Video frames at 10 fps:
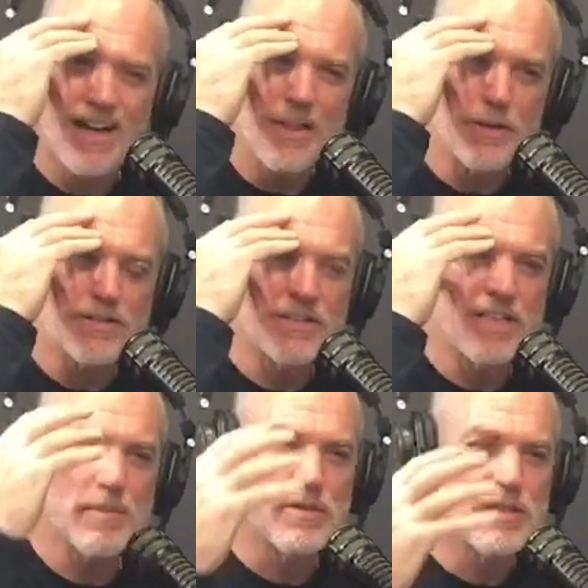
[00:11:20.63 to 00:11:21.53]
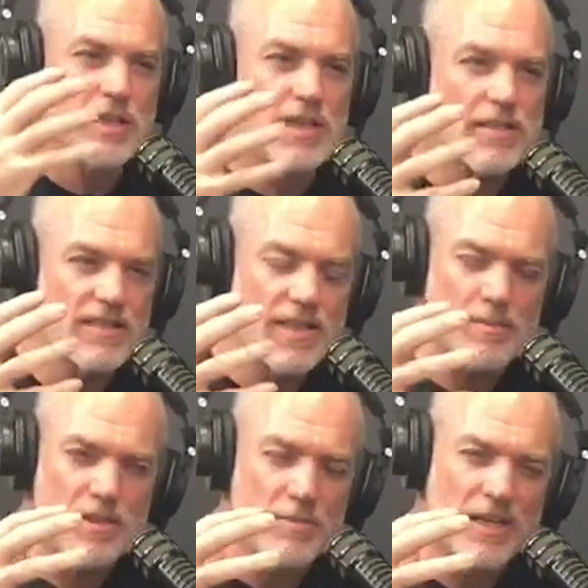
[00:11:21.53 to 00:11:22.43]
it
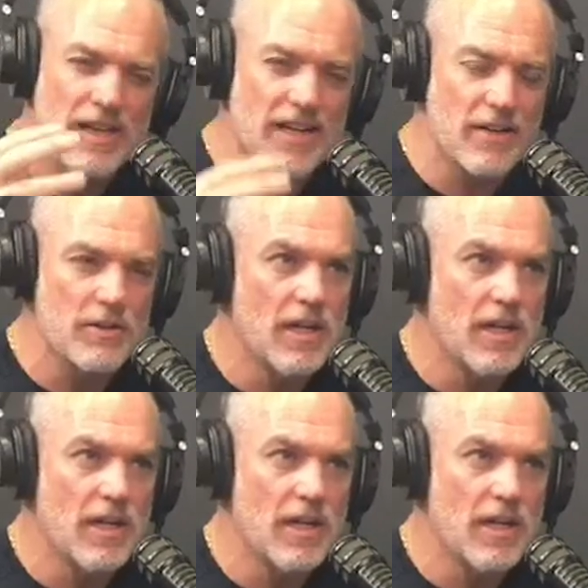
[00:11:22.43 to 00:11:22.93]
seems to be like